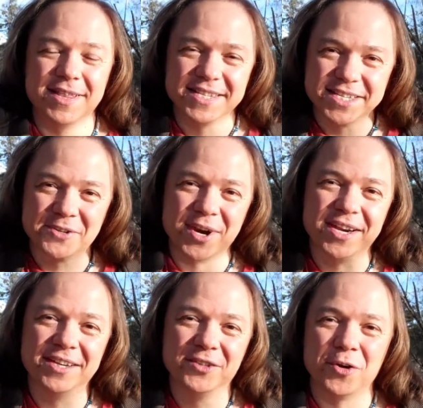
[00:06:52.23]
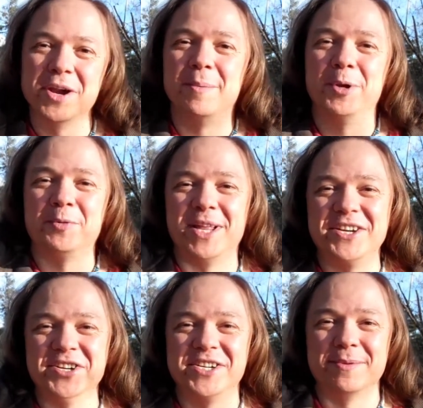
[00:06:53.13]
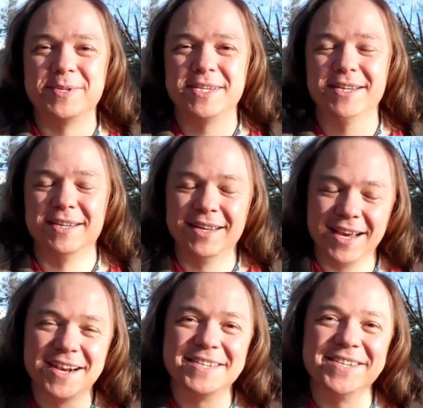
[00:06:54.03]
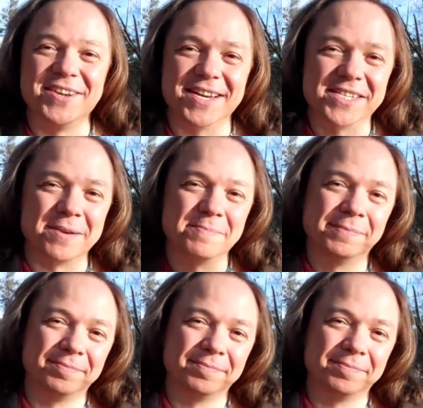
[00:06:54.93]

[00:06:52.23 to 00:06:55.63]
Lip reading: This is Greg talking about relationships, and I'll see you next time.